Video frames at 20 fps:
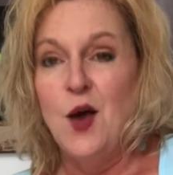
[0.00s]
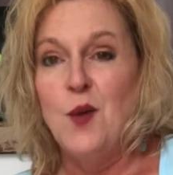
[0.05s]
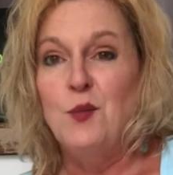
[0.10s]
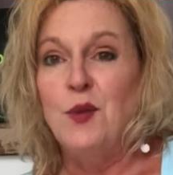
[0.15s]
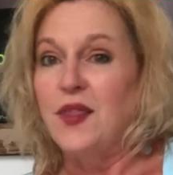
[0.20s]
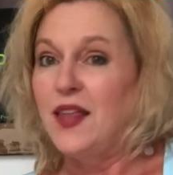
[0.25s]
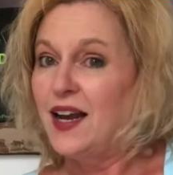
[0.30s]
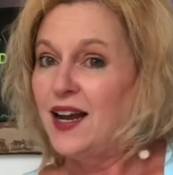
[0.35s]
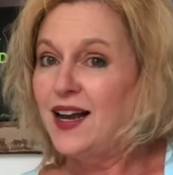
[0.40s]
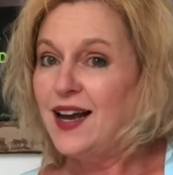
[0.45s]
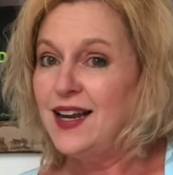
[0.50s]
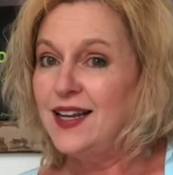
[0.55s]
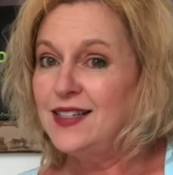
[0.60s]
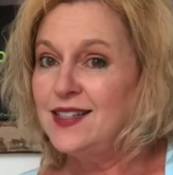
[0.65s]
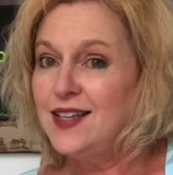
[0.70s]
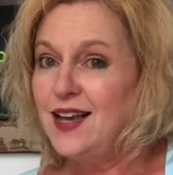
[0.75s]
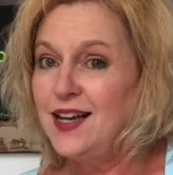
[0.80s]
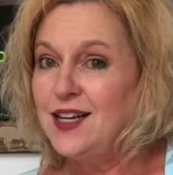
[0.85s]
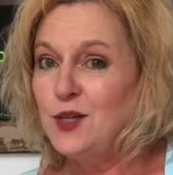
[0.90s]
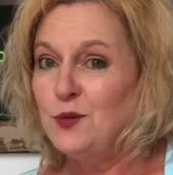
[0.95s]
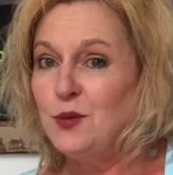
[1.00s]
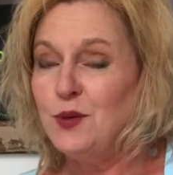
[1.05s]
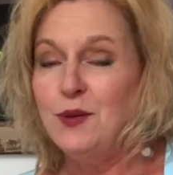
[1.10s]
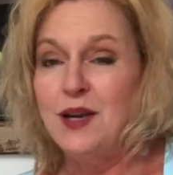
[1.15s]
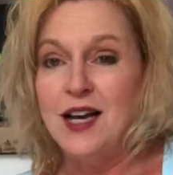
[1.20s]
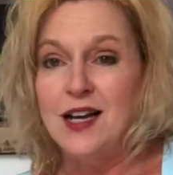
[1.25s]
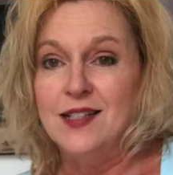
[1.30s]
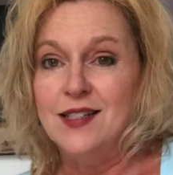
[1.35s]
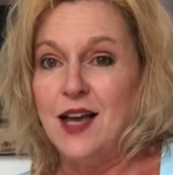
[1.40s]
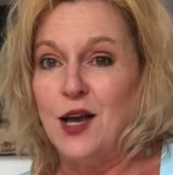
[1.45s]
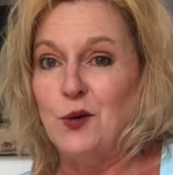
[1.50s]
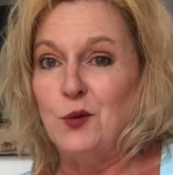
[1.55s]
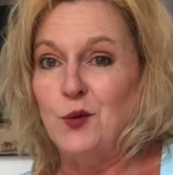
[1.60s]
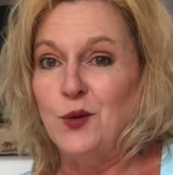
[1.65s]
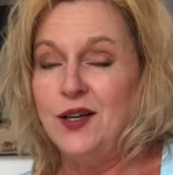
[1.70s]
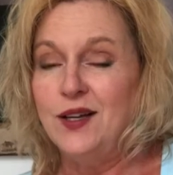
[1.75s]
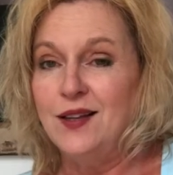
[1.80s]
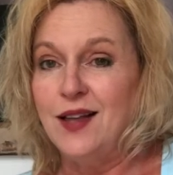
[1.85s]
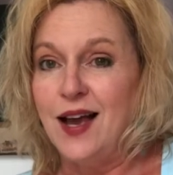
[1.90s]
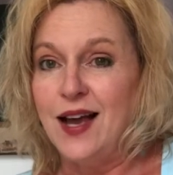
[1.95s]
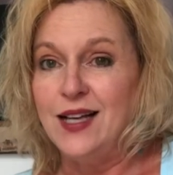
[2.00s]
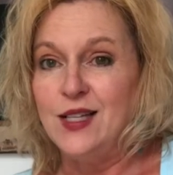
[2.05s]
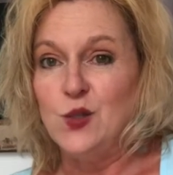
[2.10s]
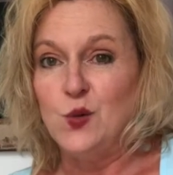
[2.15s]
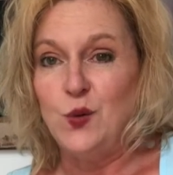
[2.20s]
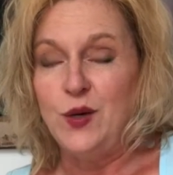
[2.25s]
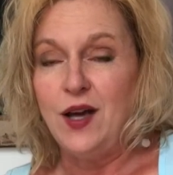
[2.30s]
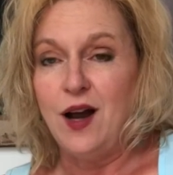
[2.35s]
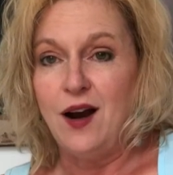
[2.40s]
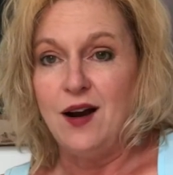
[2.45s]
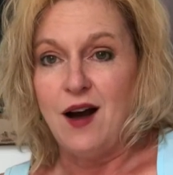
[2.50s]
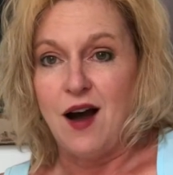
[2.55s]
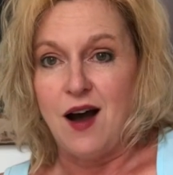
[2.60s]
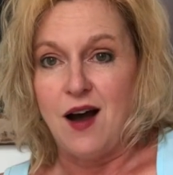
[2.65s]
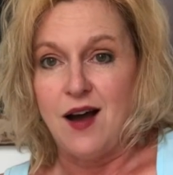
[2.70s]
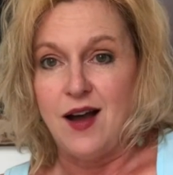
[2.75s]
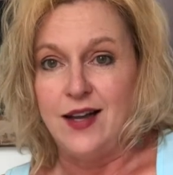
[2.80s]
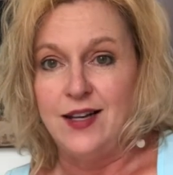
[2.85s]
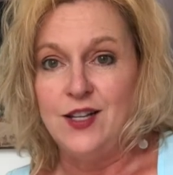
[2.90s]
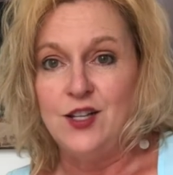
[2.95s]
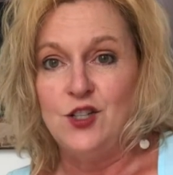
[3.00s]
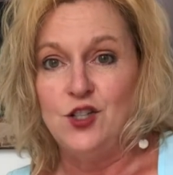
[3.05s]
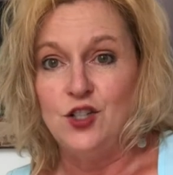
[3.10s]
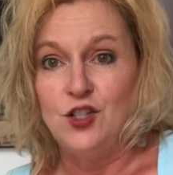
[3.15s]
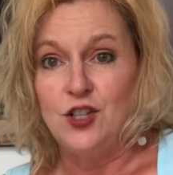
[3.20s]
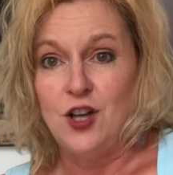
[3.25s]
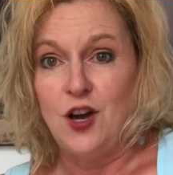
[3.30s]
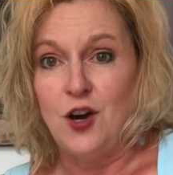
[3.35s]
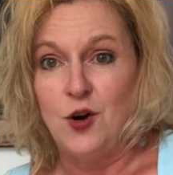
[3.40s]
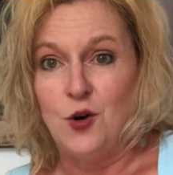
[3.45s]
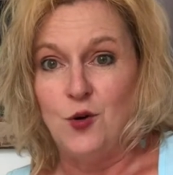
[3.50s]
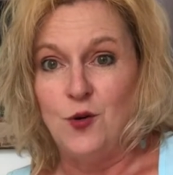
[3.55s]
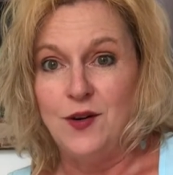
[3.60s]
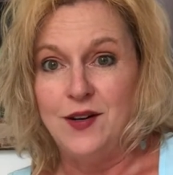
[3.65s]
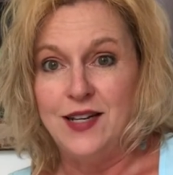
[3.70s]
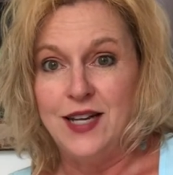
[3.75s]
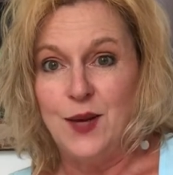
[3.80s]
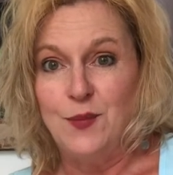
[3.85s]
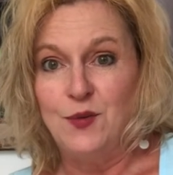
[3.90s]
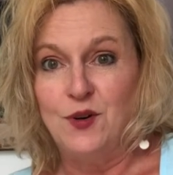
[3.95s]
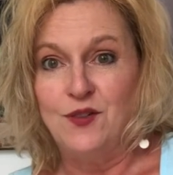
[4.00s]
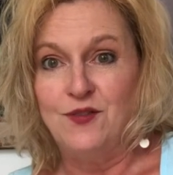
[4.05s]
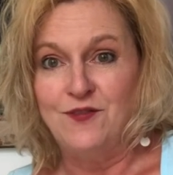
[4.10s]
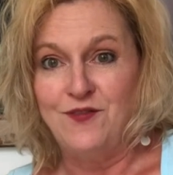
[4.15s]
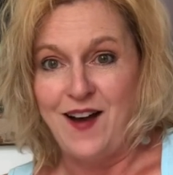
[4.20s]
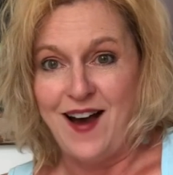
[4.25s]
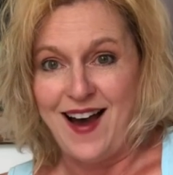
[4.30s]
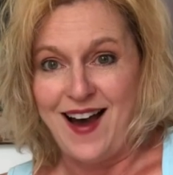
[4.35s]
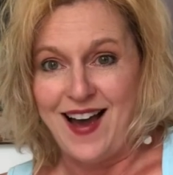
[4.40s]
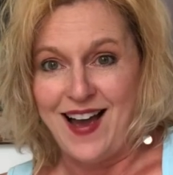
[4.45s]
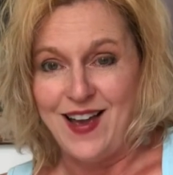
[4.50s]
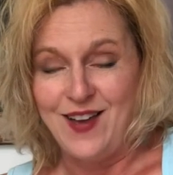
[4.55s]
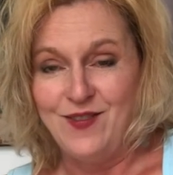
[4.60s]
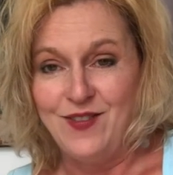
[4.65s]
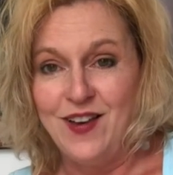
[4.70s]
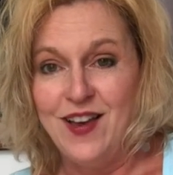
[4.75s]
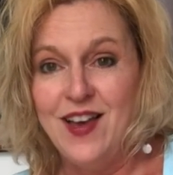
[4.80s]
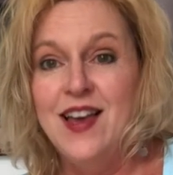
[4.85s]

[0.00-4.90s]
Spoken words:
But then I got excited because I realized we are on show number 5,